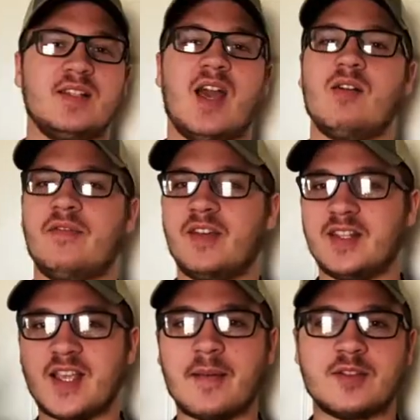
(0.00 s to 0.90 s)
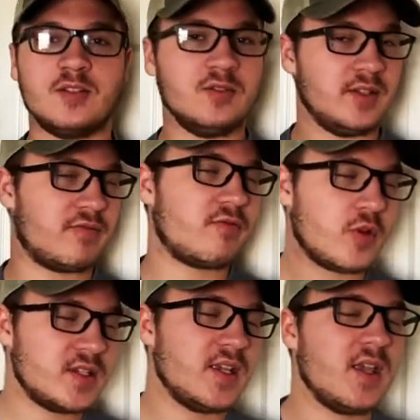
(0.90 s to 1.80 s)
Now, if it is absolutely
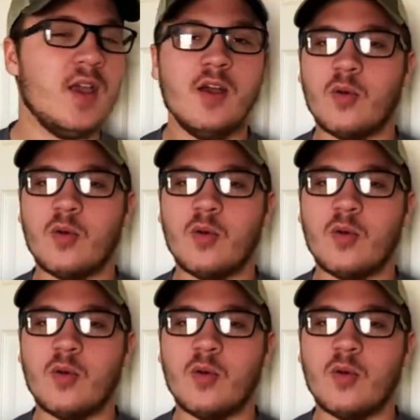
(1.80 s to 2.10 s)
freezing,